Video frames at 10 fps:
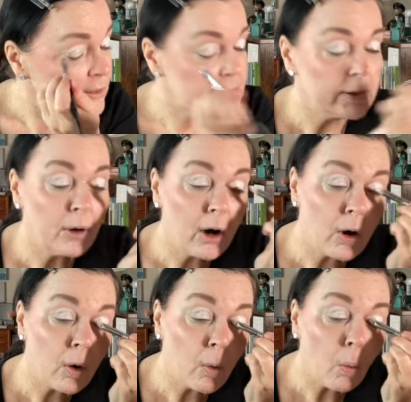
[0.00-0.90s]
So
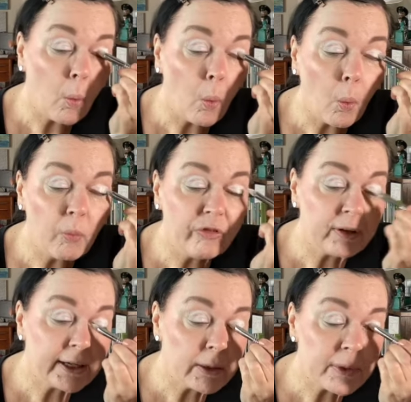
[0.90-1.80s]

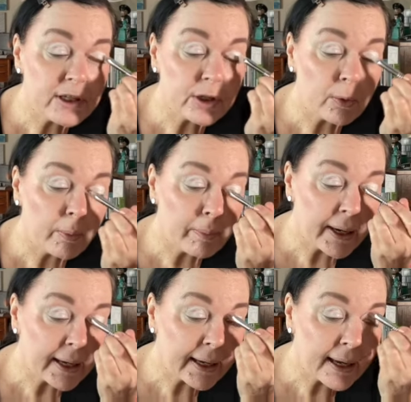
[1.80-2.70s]
hopefully we don't
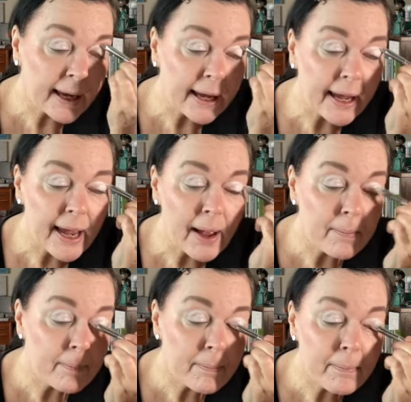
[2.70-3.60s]
make a
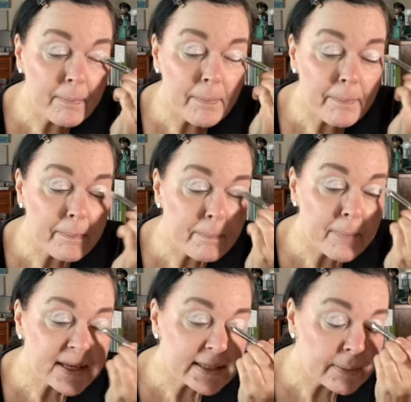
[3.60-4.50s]

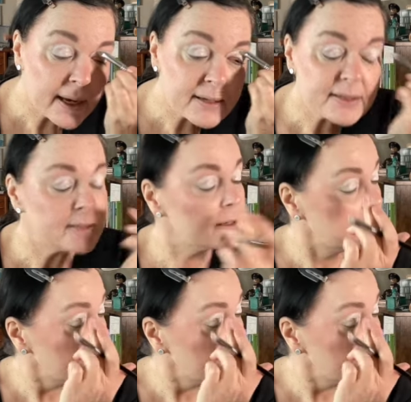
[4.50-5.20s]
messy mess.